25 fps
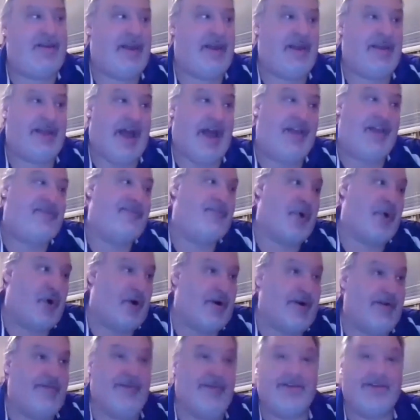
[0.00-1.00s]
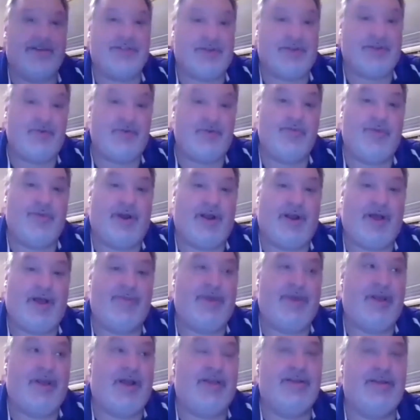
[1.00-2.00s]
like that's part of it too. But I
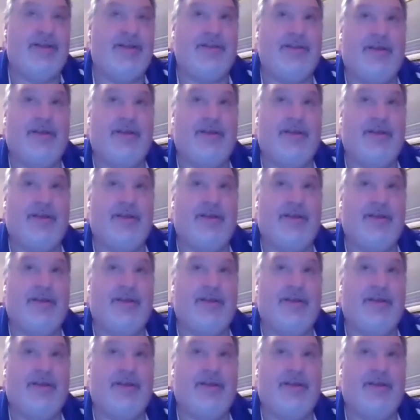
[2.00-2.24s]
mean, I think